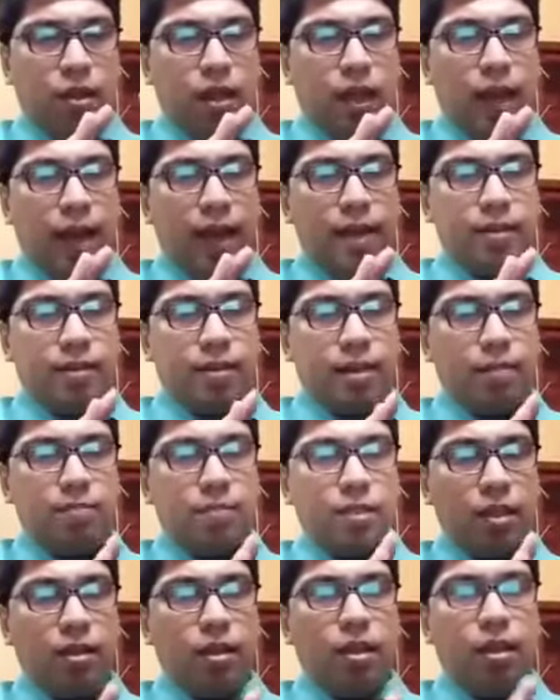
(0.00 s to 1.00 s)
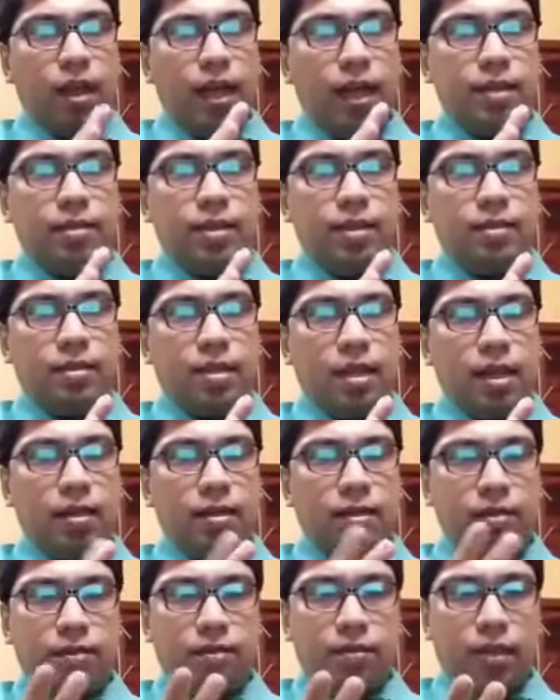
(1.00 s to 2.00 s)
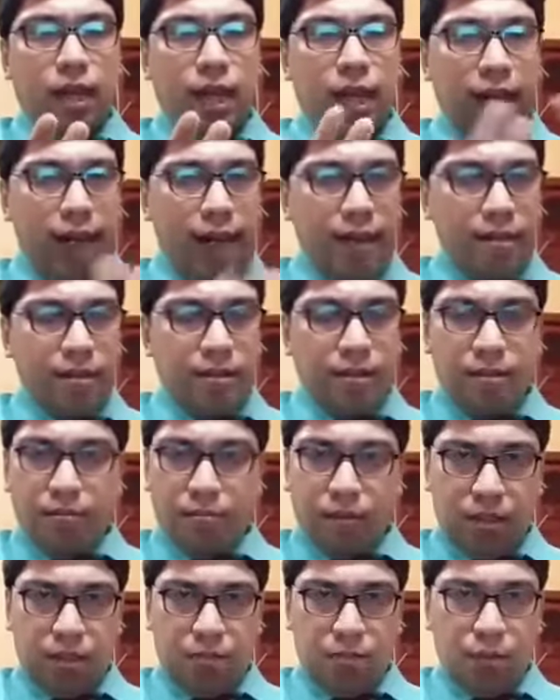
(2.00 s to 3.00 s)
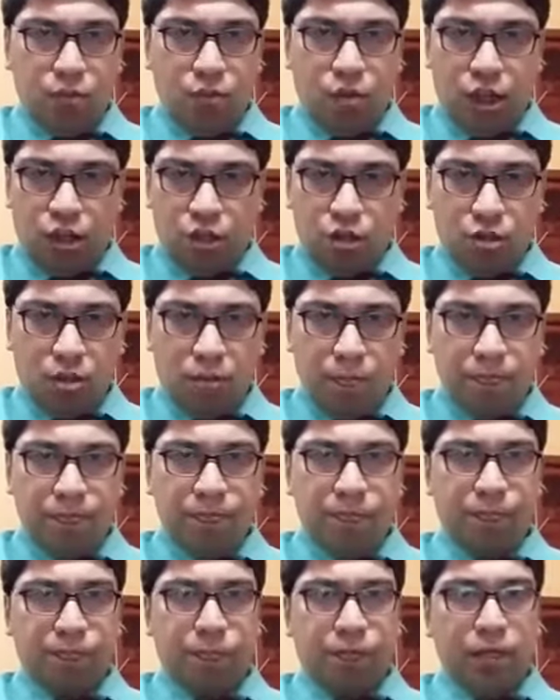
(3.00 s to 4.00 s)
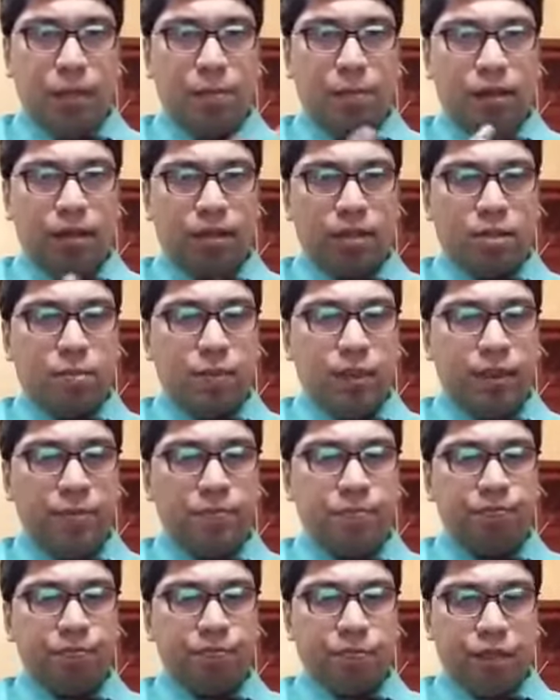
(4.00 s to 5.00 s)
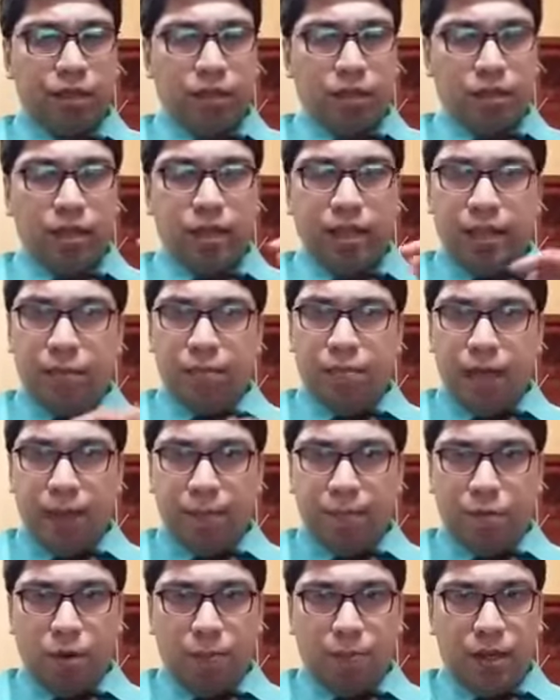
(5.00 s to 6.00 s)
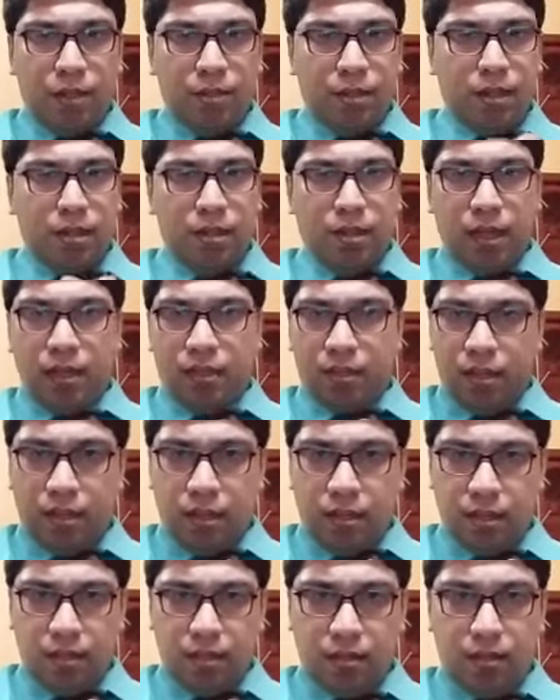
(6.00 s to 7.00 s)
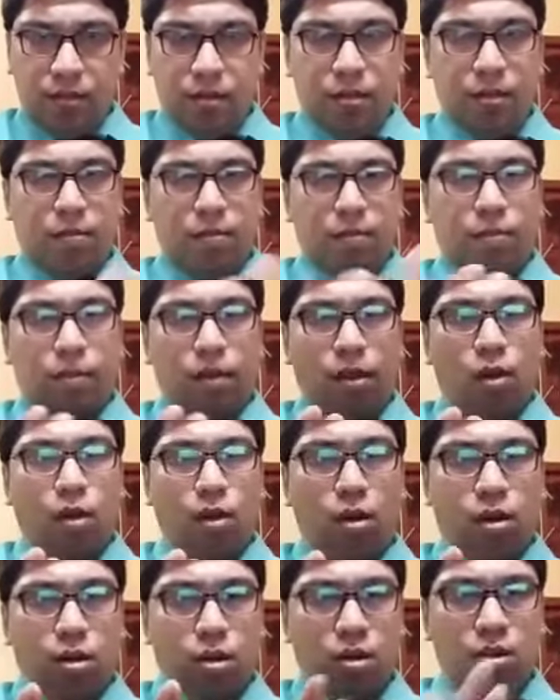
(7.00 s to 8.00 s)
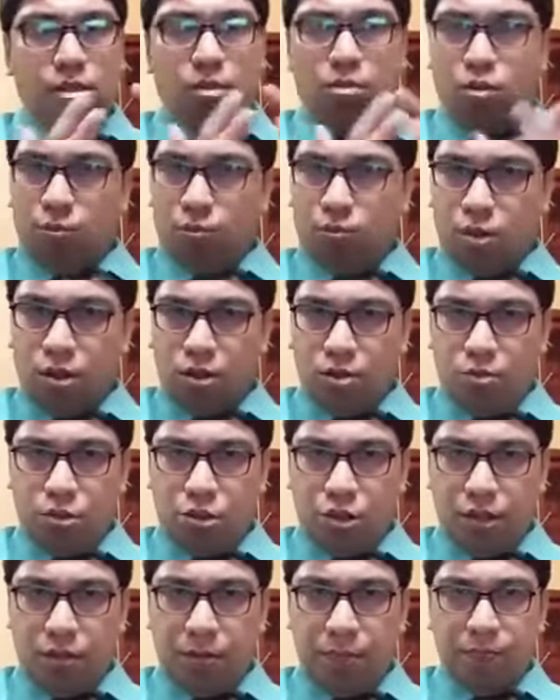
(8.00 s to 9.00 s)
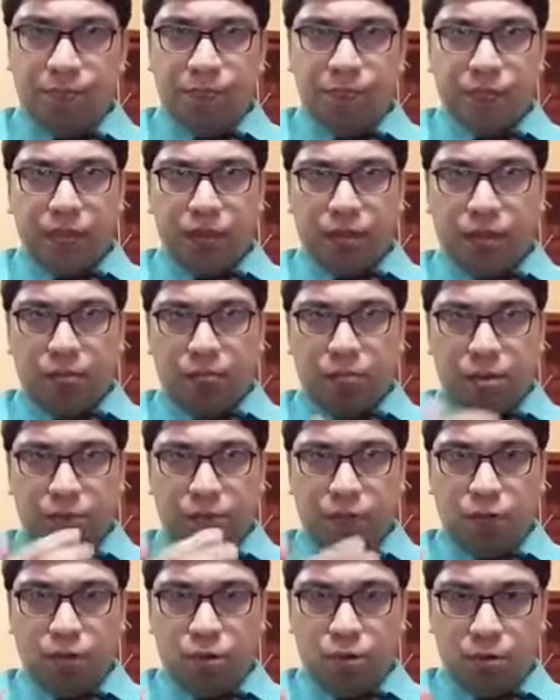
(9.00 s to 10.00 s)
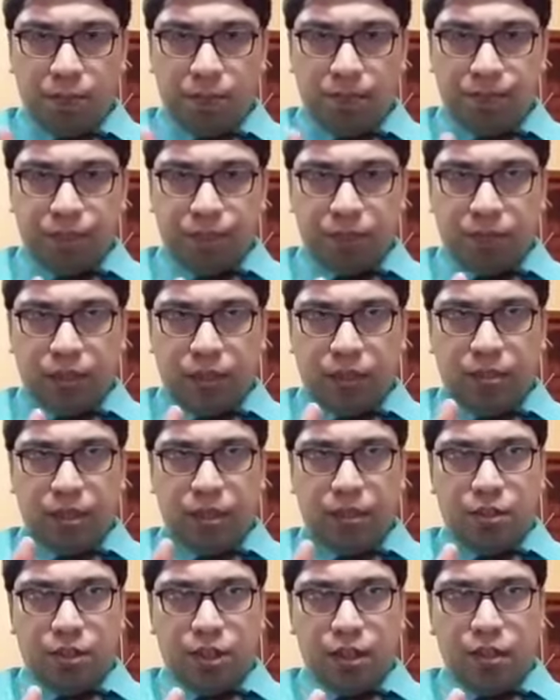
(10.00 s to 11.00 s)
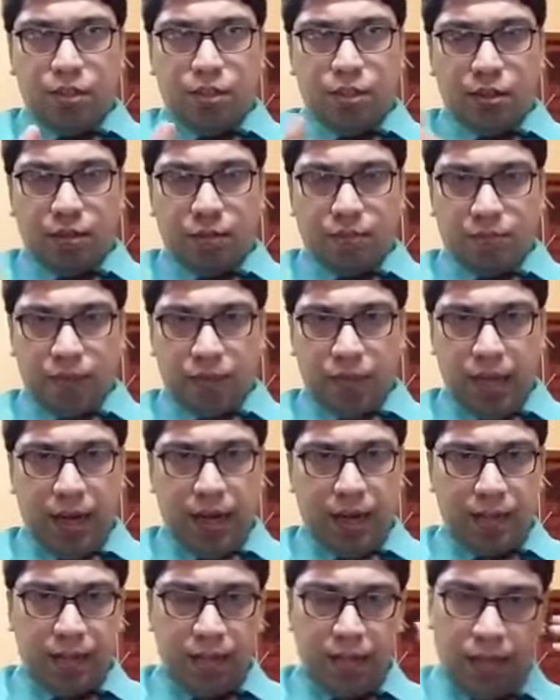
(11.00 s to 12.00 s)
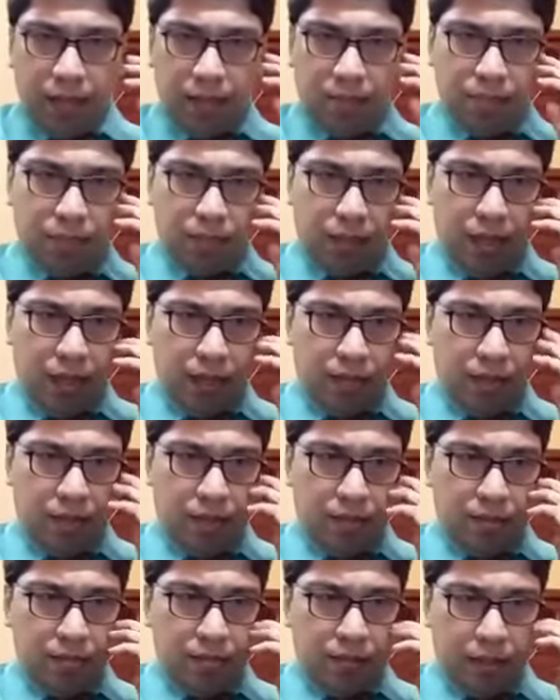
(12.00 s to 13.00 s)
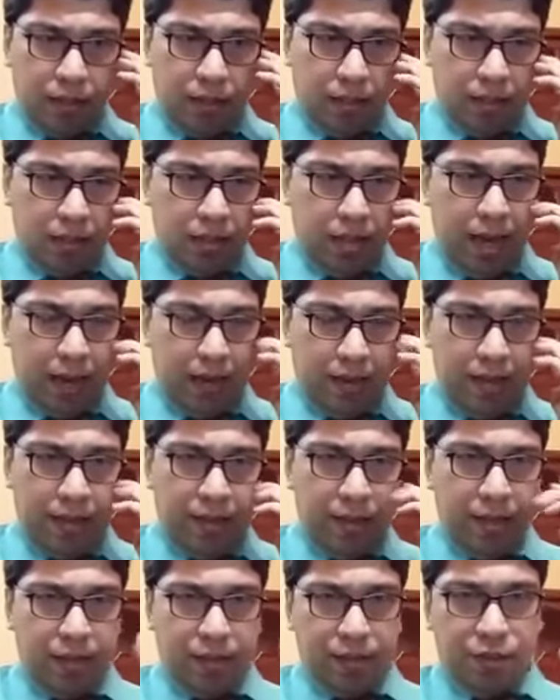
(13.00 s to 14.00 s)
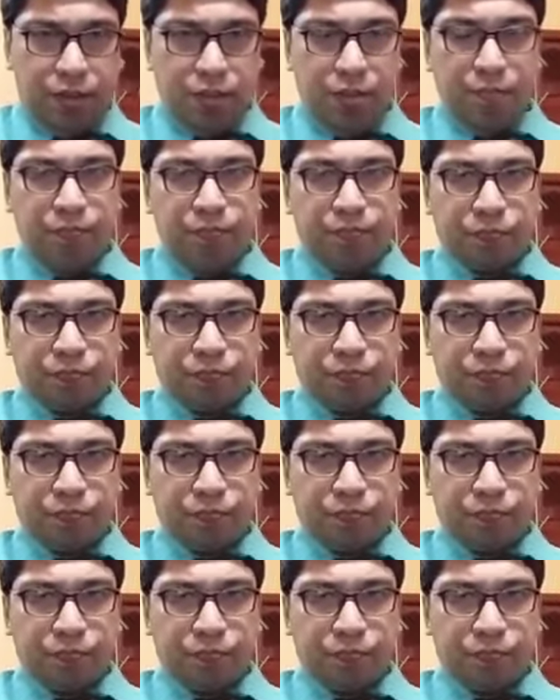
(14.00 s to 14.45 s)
And some general hygienes are: the hands must be washed off, they must be cleaned by proper sanitization or soap solution. Number 4, the sisters and the other attendants